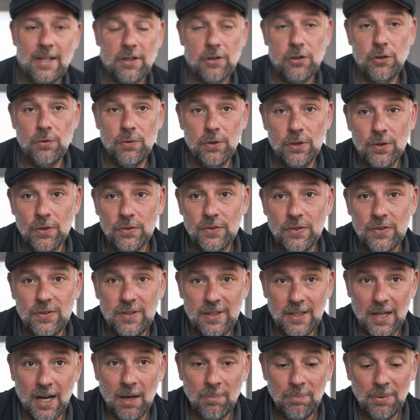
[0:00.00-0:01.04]
that
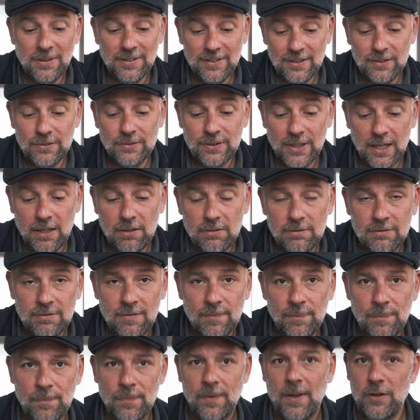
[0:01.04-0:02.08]
curiosity up until now
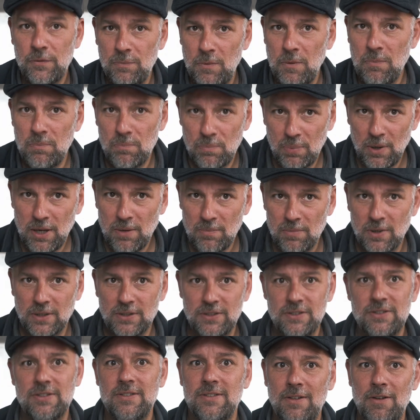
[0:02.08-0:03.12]
has been pretty
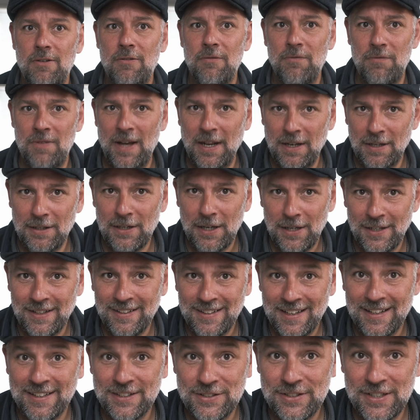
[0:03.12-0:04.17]
much
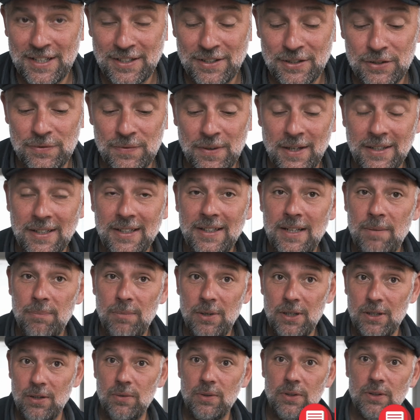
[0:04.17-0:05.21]
validated and satisfied. And let
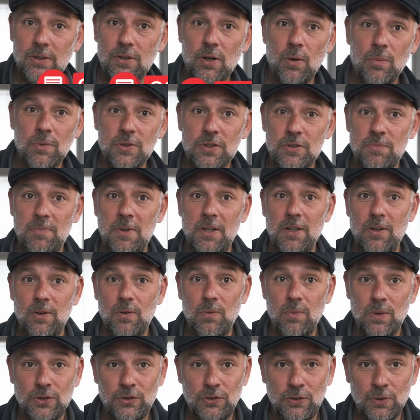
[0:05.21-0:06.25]
me know in the comments below
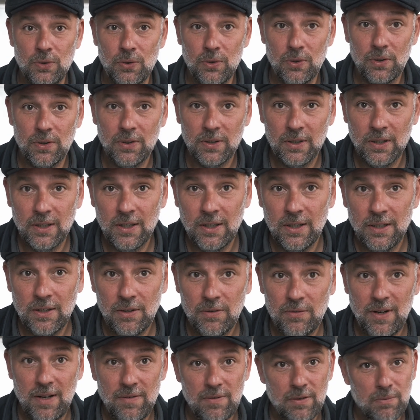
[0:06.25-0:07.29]
what your
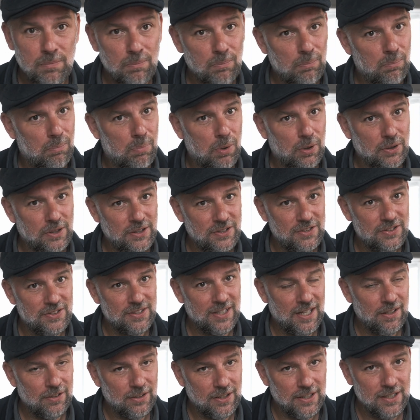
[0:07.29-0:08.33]
favorite body
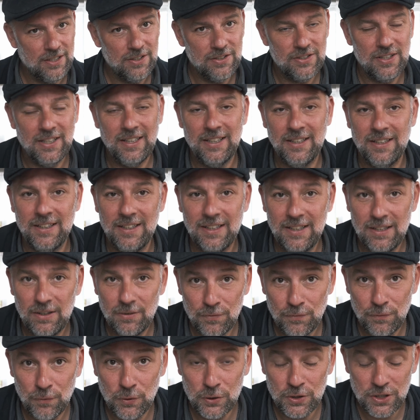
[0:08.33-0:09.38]
style is in the
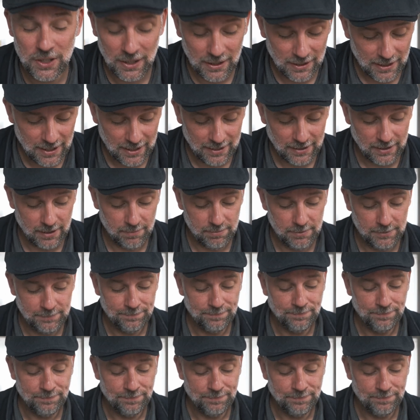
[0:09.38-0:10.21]
Fuji lineup.